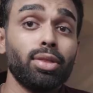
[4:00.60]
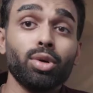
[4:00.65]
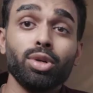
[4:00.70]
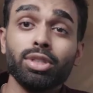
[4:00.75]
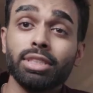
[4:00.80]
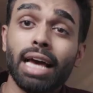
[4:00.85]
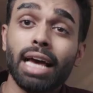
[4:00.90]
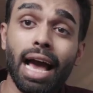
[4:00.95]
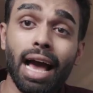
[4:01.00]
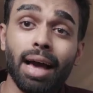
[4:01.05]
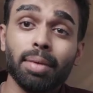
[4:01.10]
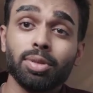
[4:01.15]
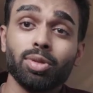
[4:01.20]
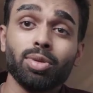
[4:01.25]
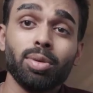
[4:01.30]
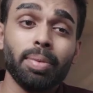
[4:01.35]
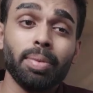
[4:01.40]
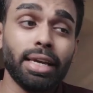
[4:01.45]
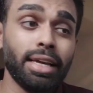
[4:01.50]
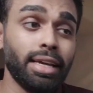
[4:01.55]
those apps
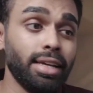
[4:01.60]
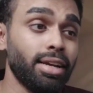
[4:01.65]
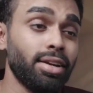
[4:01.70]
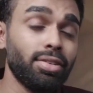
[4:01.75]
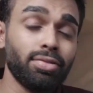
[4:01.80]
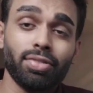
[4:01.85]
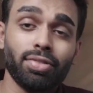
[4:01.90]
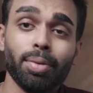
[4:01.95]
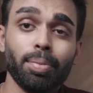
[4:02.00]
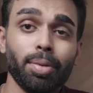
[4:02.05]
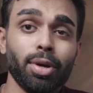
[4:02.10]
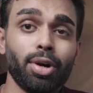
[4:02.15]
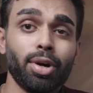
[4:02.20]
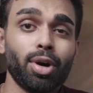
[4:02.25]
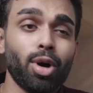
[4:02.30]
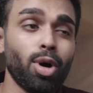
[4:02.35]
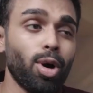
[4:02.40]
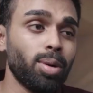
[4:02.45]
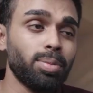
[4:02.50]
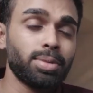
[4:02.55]
will be hidden from your
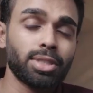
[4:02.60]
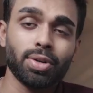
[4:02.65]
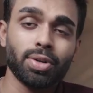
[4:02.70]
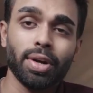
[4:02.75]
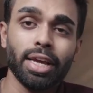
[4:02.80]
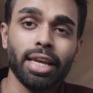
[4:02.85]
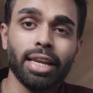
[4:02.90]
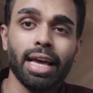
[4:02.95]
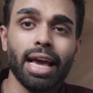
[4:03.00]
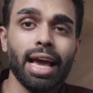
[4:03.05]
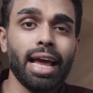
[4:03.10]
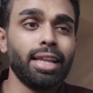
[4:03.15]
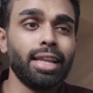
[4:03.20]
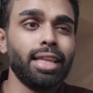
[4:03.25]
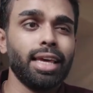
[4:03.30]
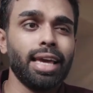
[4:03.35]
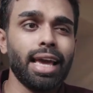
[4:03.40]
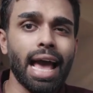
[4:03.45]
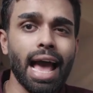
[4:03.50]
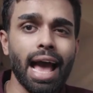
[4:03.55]
home screen and
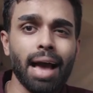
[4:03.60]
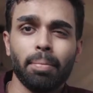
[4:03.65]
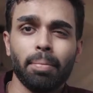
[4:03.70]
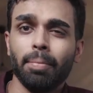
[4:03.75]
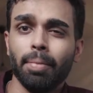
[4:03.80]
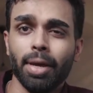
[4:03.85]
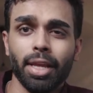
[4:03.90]
the app